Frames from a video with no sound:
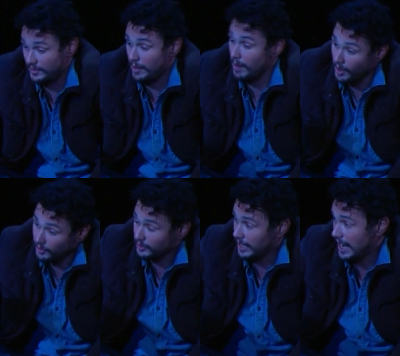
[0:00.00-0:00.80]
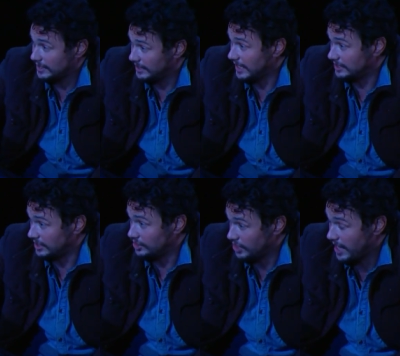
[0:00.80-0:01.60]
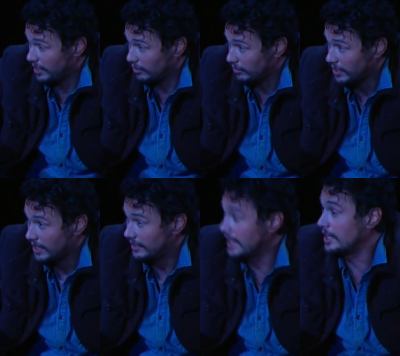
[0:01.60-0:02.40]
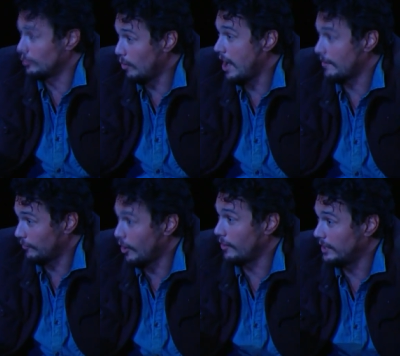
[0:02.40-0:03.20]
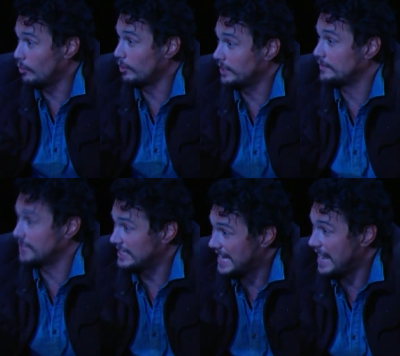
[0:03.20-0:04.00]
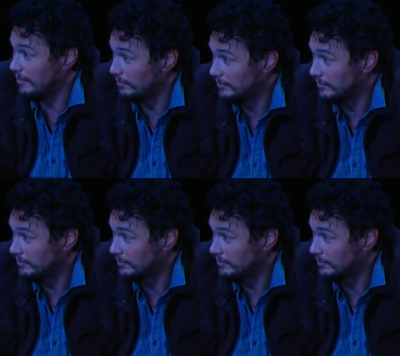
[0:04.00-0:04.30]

them other guys gets in jail, they can rot for all anyone gives a damn.